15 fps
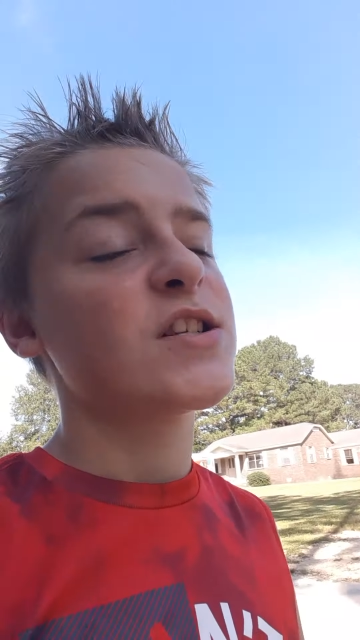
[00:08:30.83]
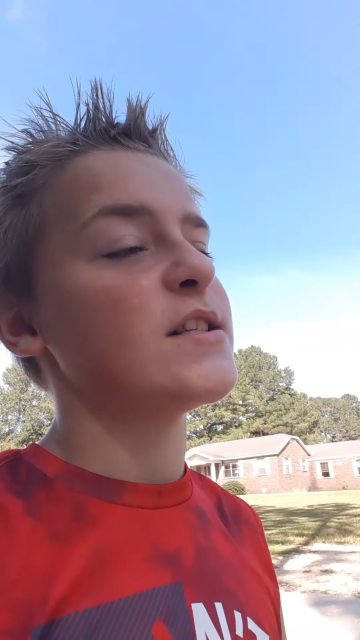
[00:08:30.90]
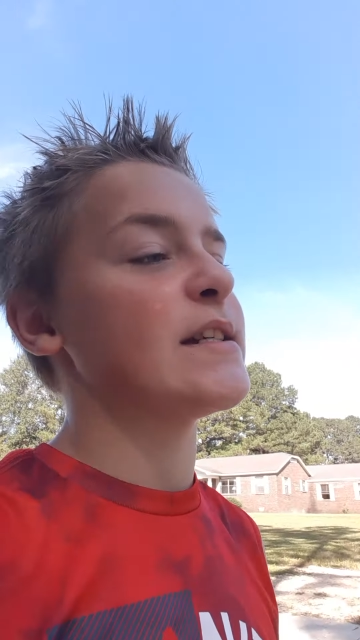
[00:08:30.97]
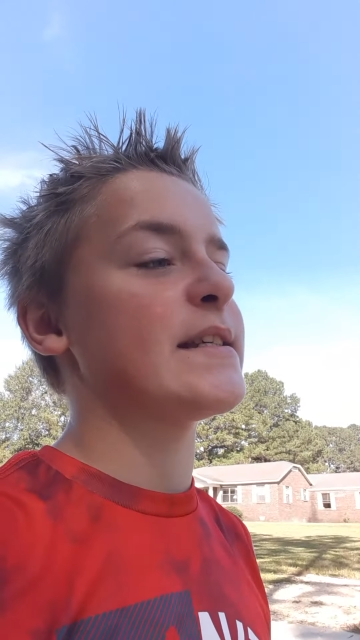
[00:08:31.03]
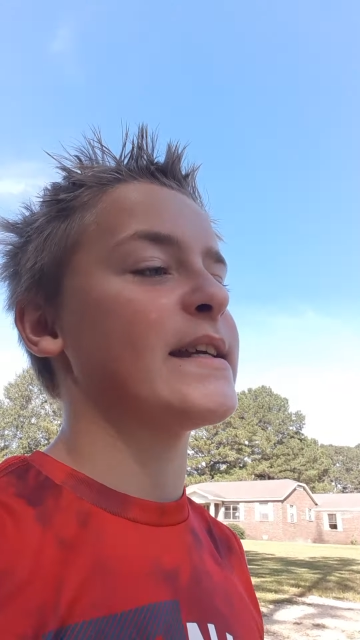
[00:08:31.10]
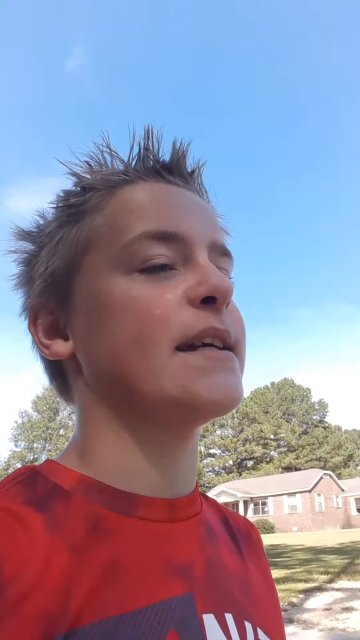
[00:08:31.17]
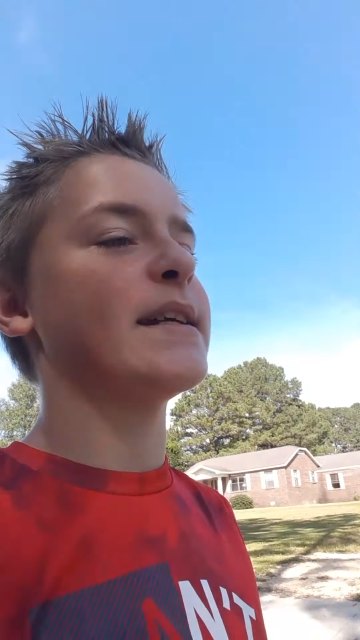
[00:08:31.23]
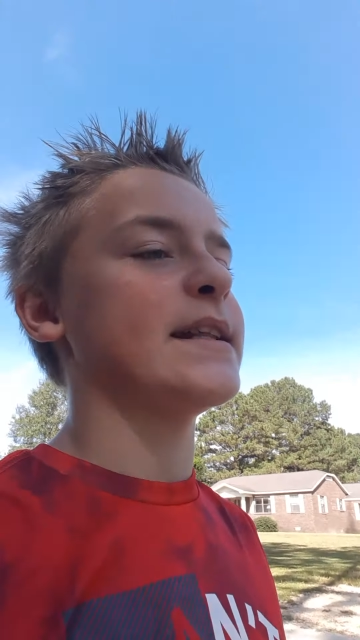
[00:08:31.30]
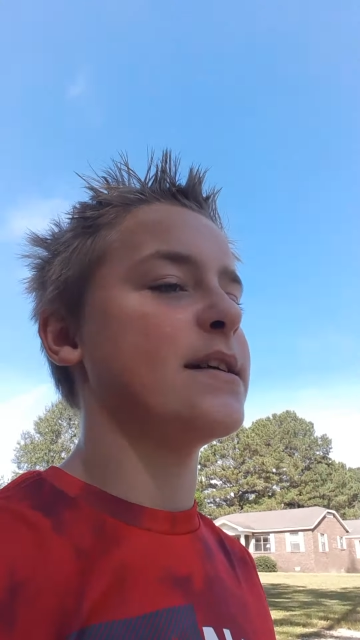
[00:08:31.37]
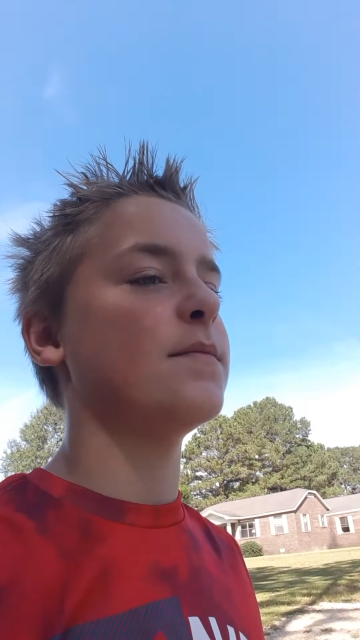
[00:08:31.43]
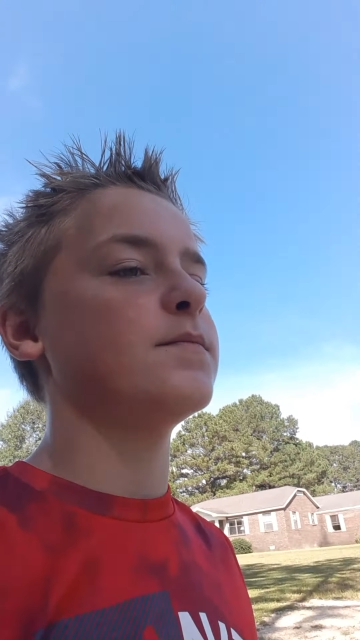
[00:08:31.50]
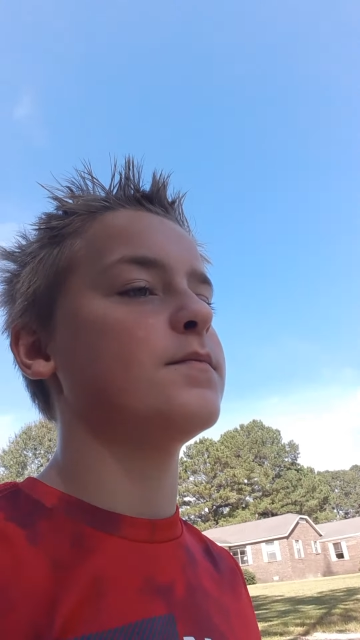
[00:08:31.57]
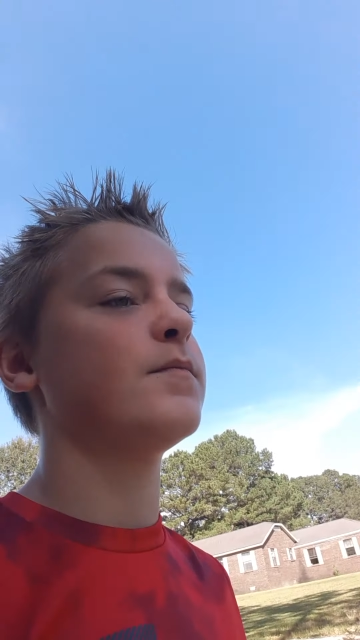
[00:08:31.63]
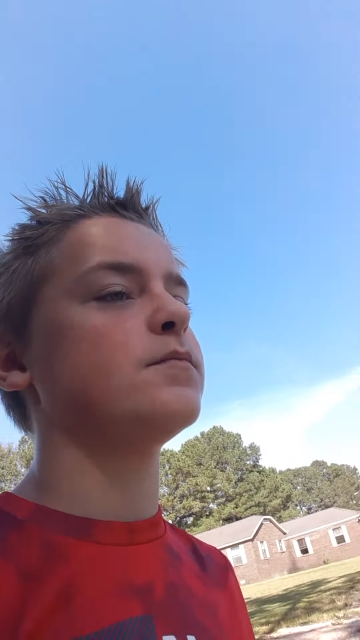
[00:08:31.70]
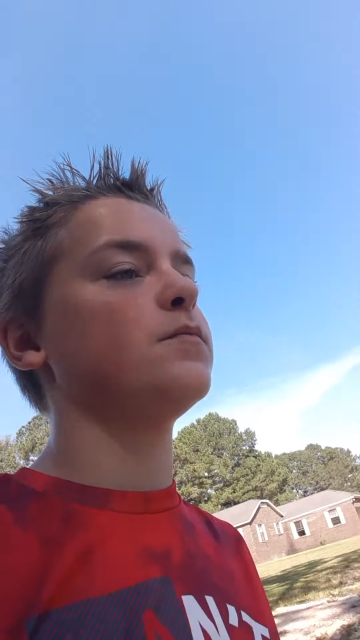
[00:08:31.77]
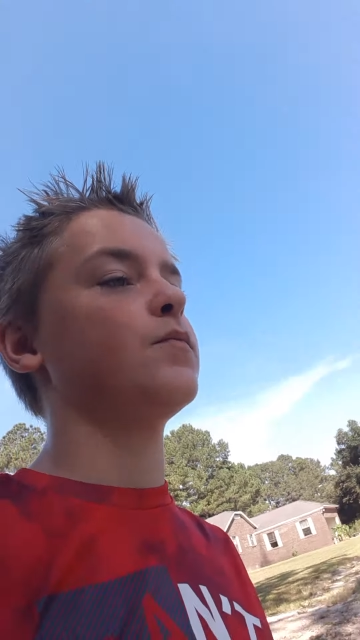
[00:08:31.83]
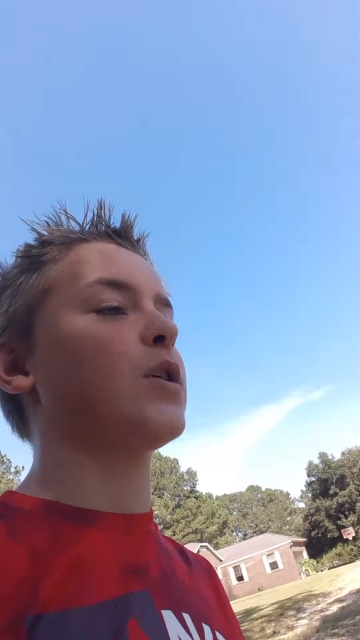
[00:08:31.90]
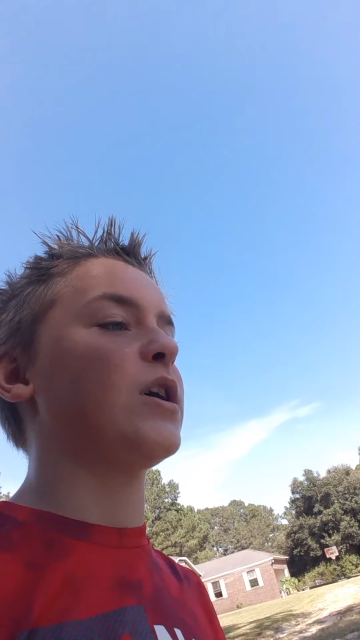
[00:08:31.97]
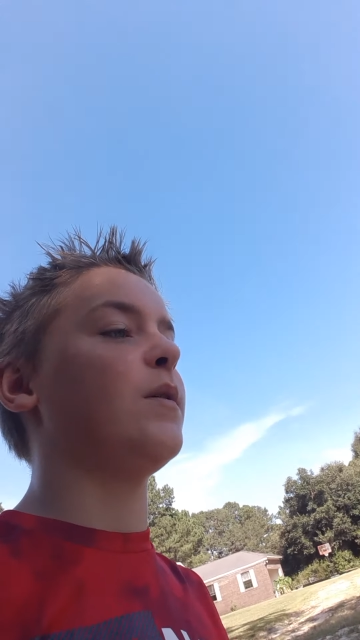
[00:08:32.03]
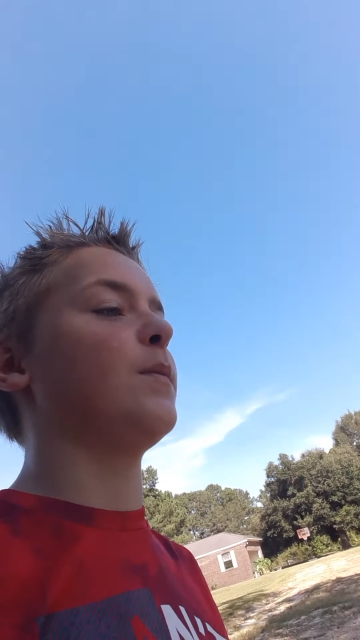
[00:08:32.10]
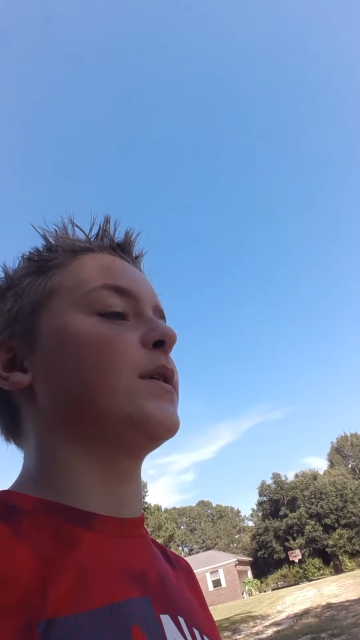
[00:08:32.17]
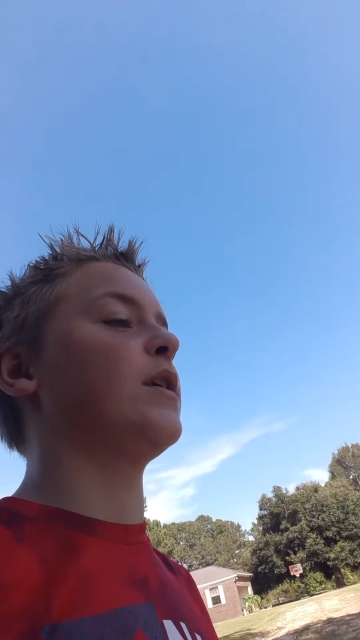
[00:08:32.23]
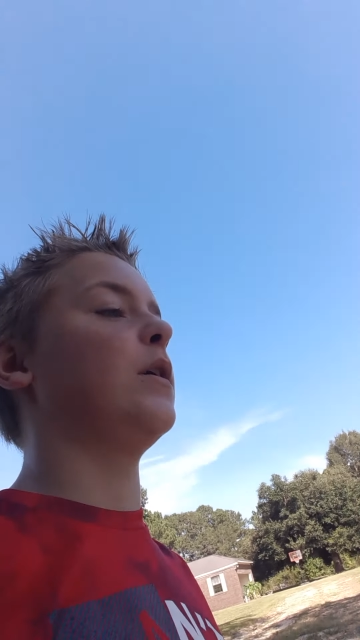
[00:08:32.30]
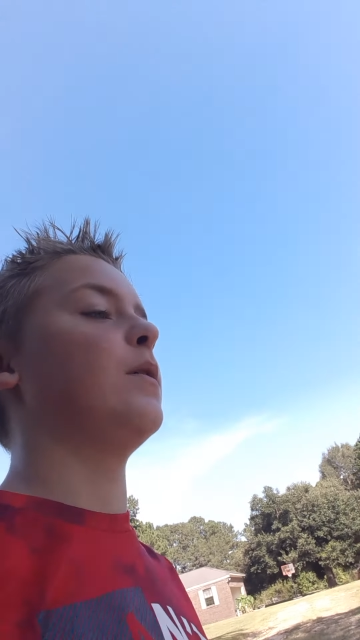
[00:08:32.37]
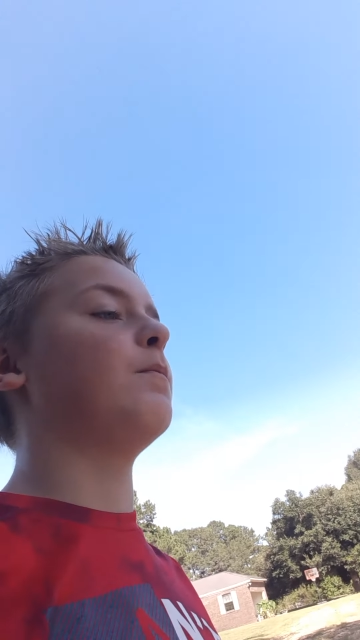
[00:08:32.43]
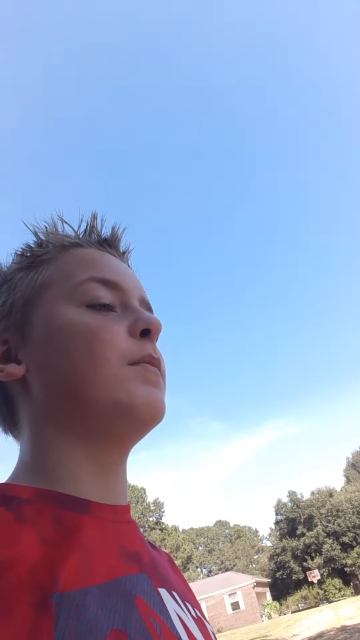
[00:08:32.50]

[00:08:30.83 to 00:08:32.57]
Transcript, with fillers: Just saying that. Probably gonna